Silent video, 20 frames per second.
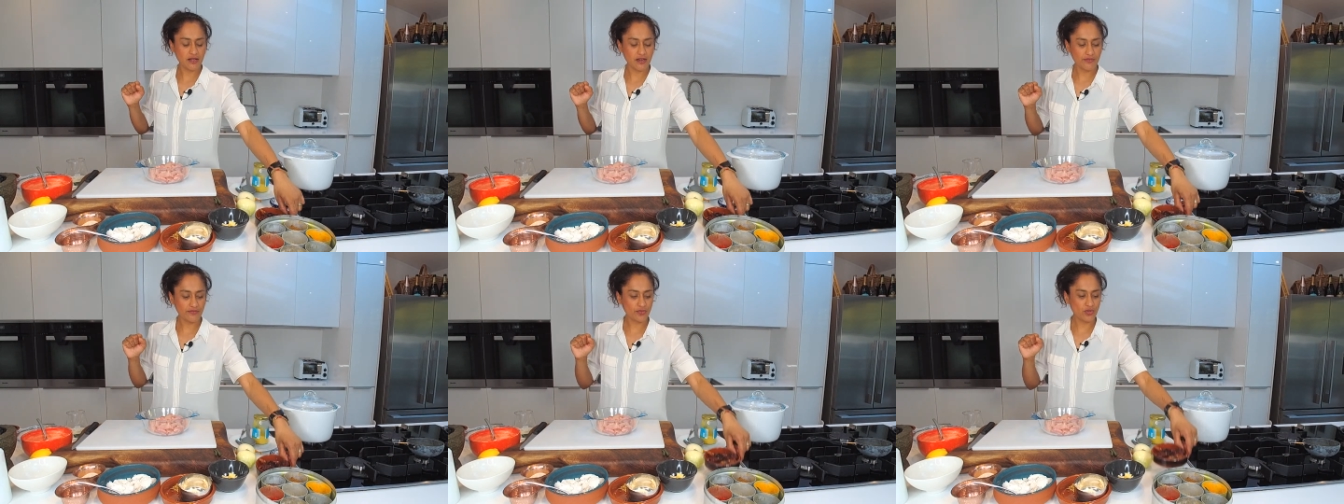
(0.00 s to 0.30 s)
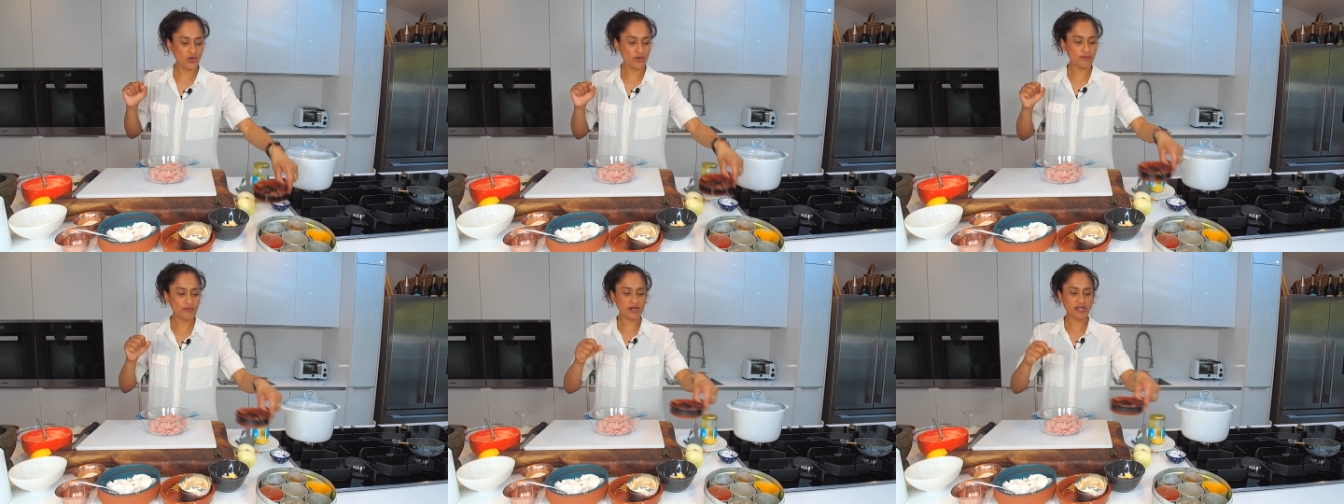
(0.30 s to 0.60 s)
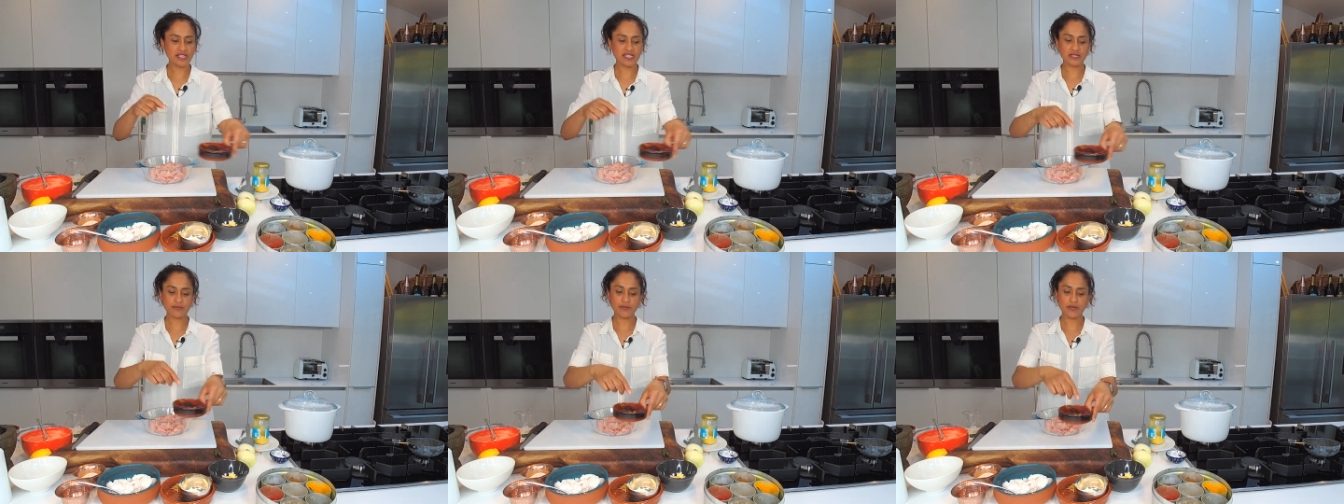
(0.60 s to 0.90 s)
I've got
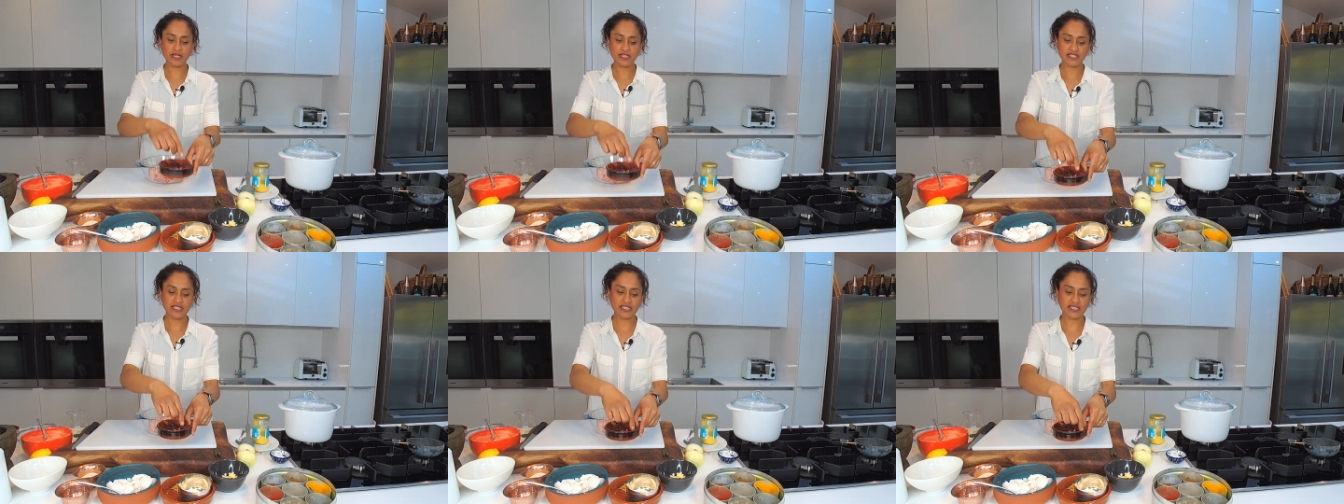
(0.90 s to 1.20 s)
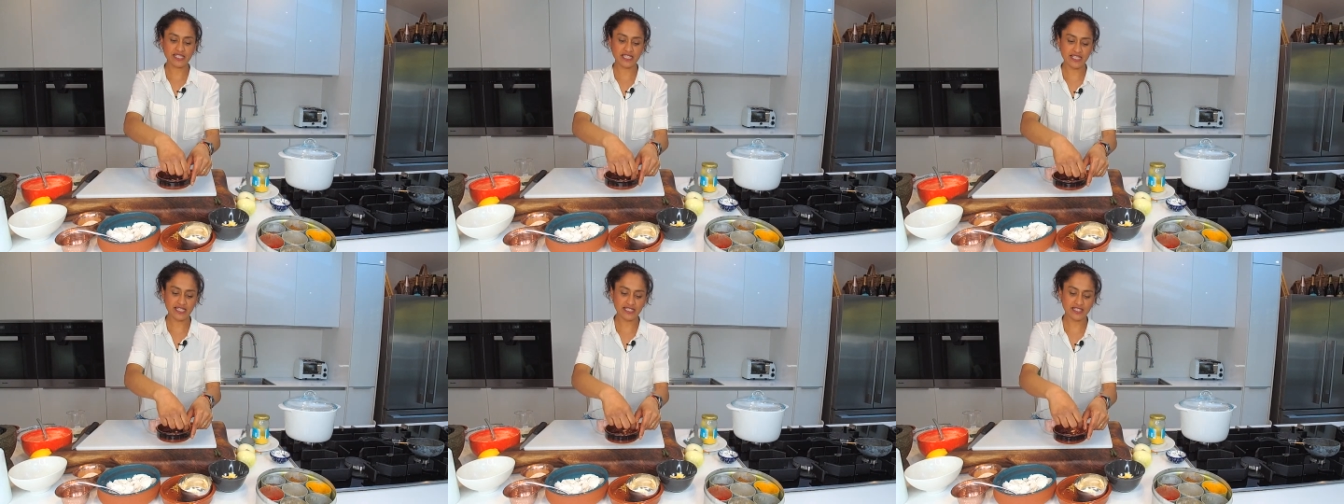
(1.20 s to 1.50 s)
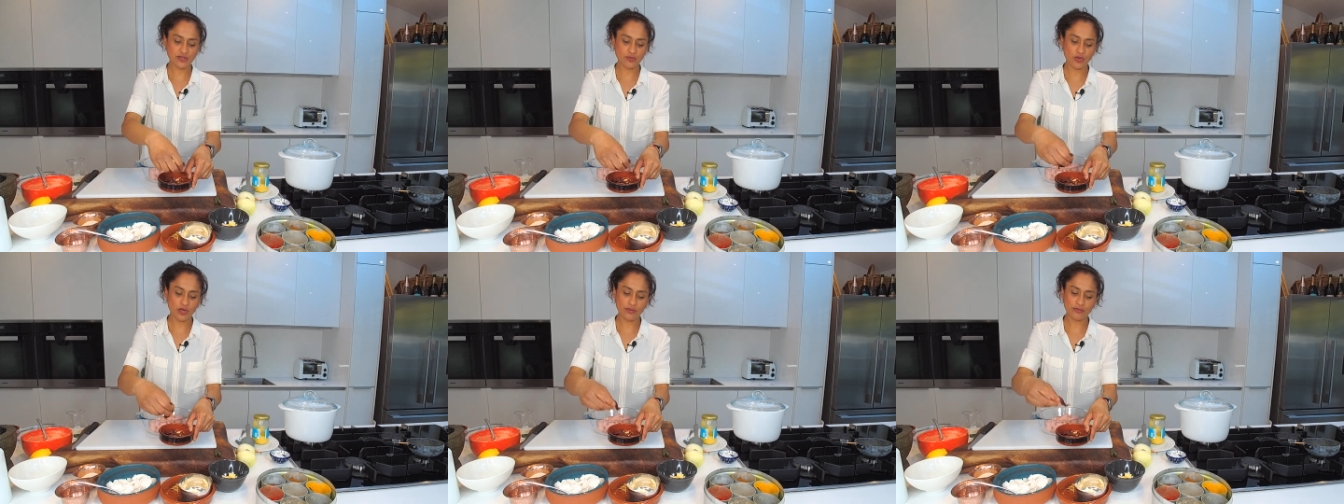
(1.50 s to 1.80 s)
my spices here.
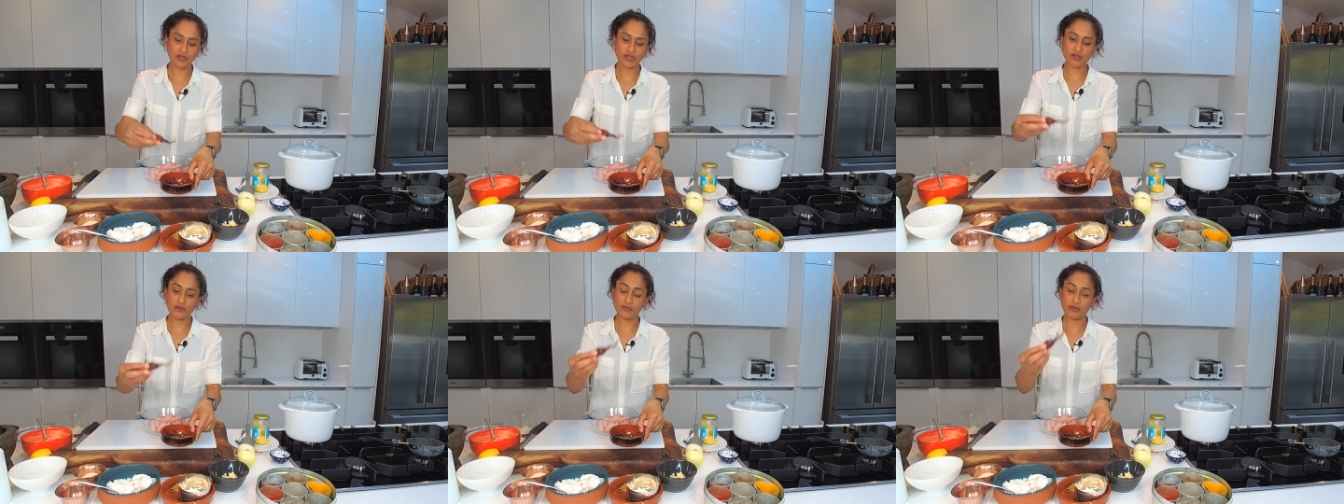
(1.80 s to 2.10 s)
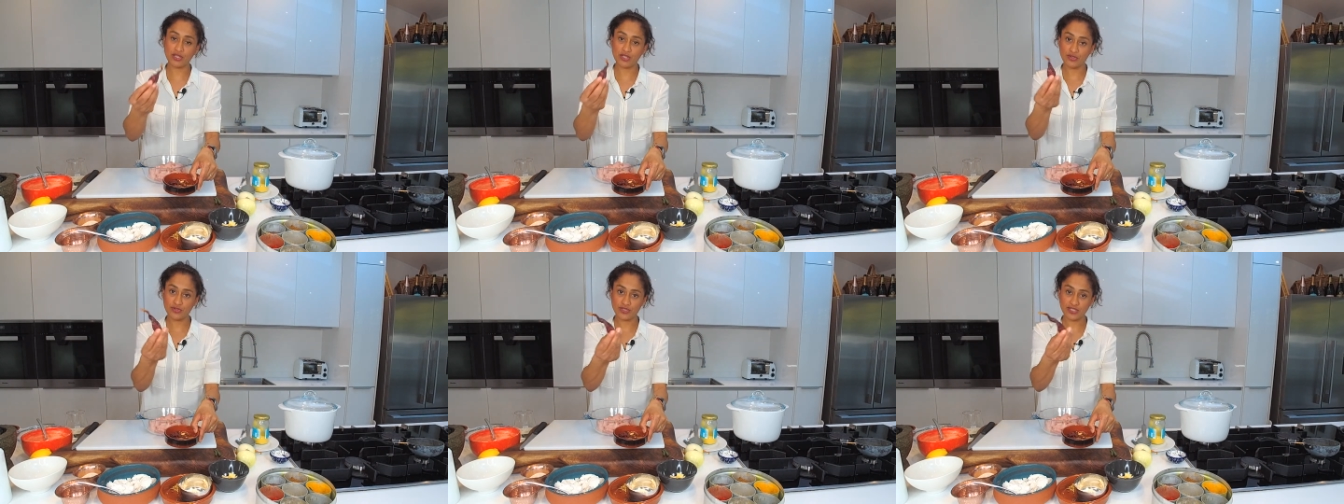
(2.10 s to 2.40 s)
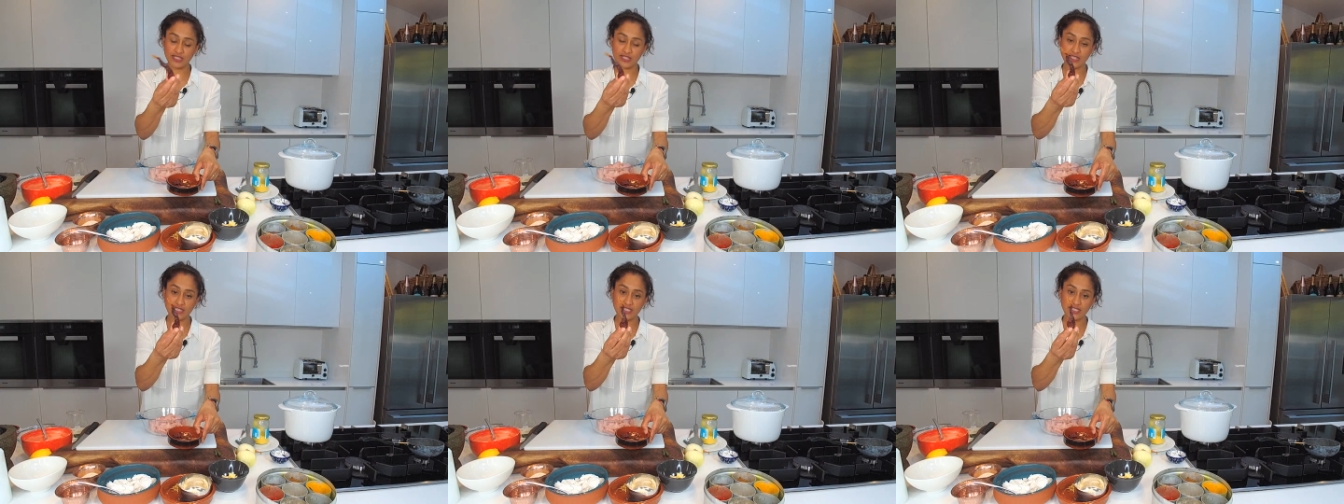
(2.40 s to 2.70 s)
So I'm going to be
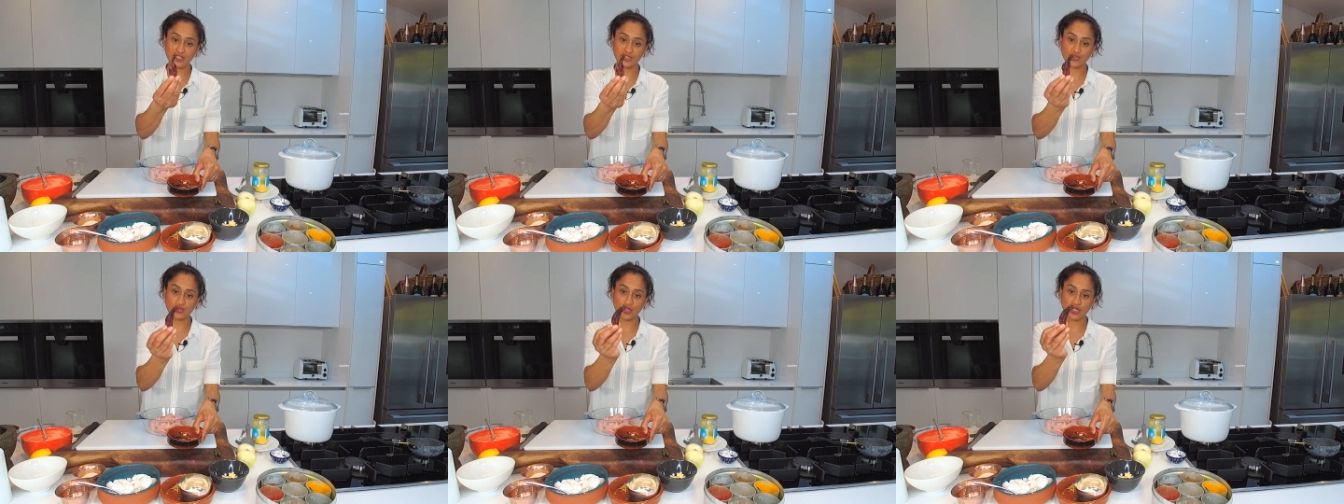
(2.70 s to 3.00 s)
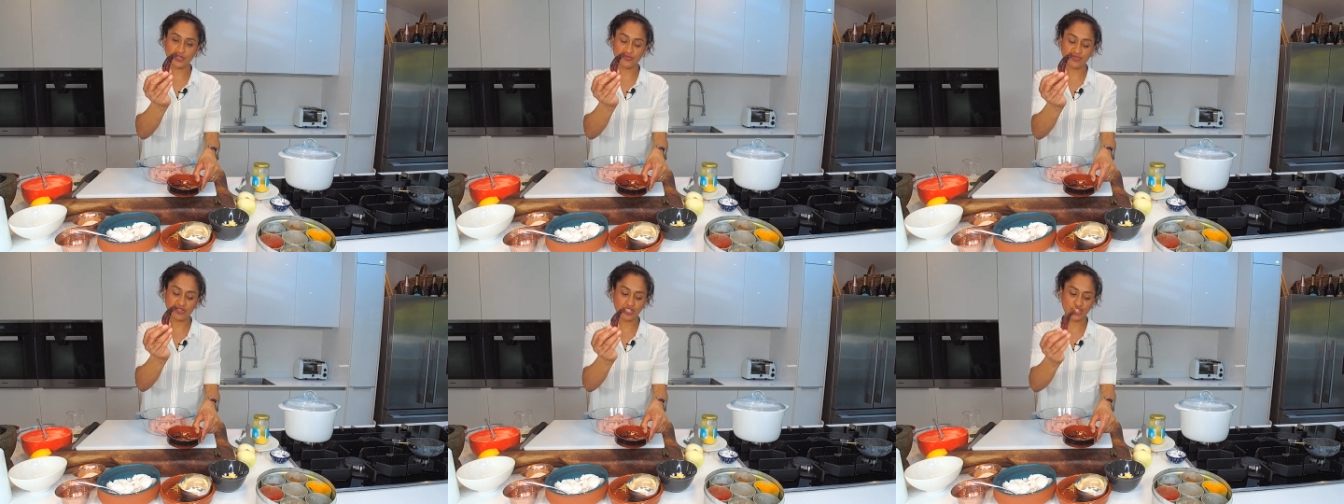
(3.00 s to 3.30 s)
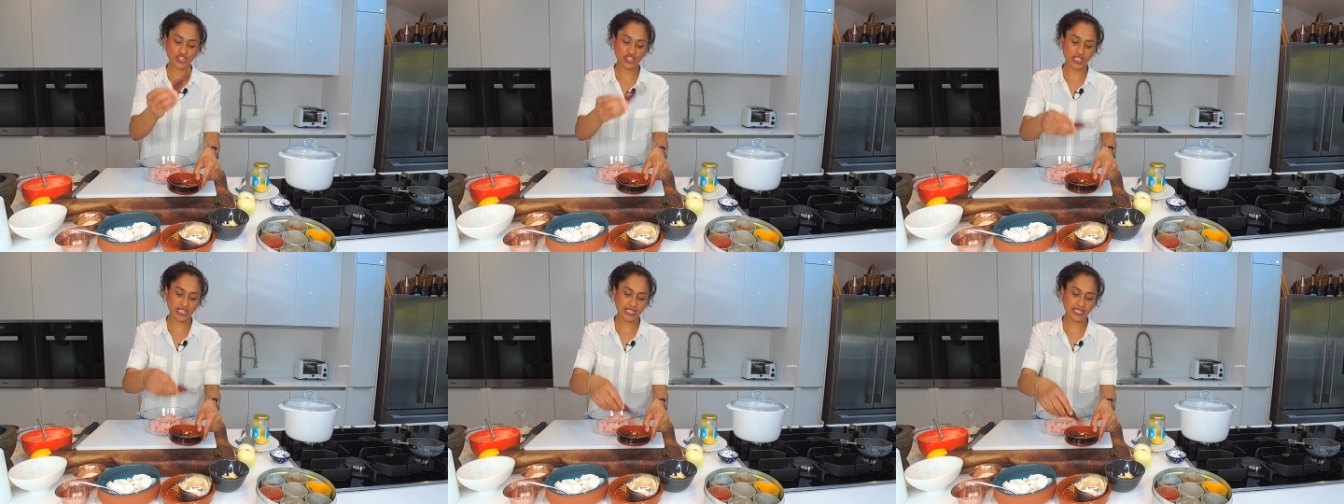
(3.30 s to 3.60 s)
using these dried
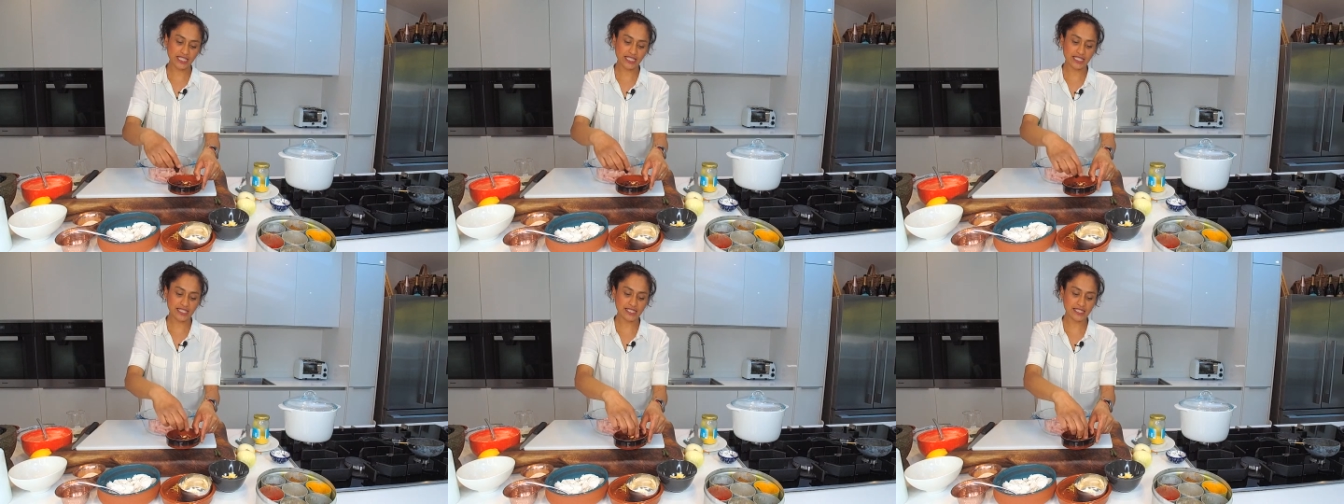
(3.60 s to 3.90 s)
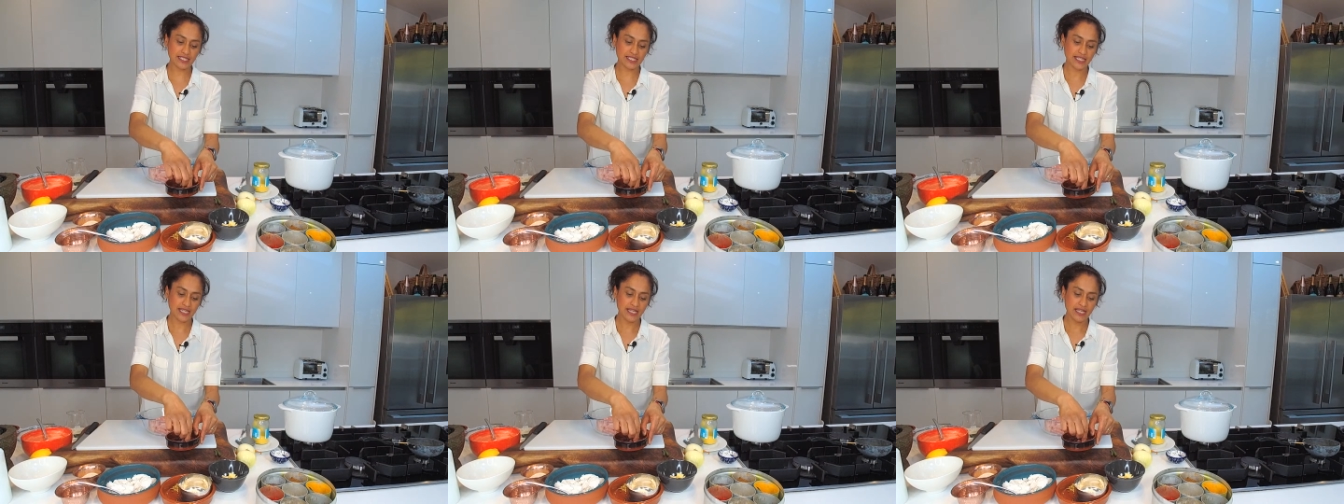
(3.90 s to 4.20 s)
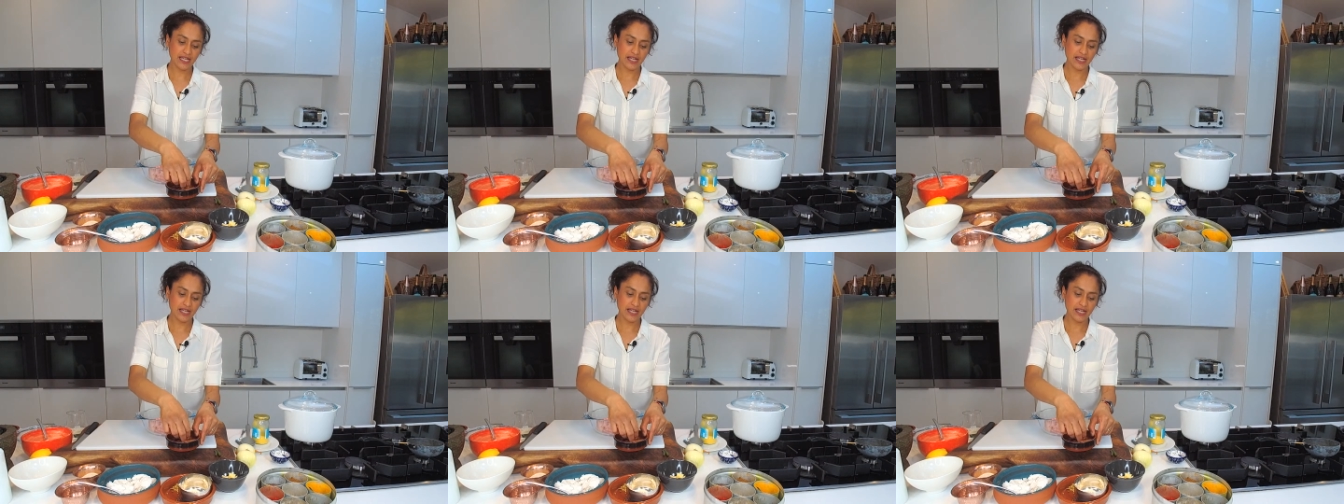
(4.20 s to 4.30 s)
red chilies.